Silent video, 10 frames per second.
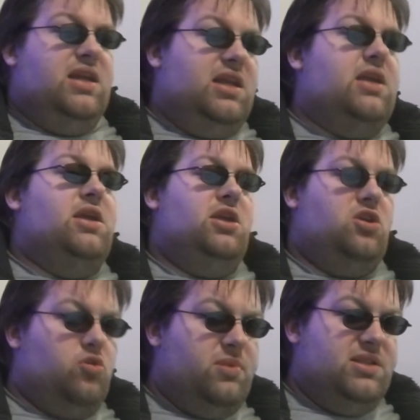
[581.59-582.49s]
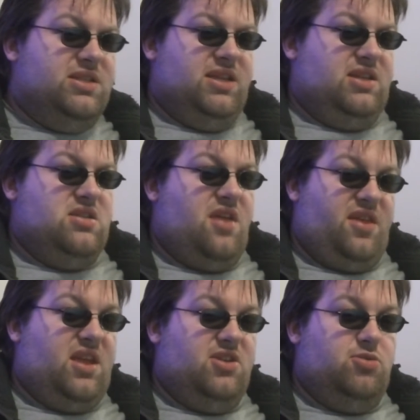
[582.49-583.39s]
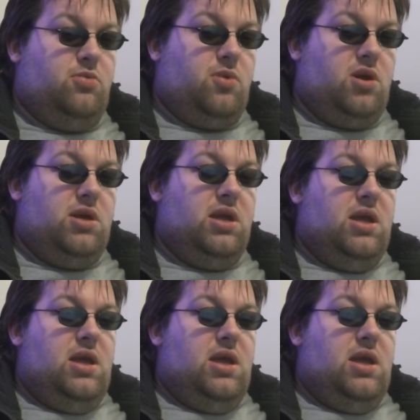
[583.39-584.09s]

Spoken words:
eating humans, like nothing else would work,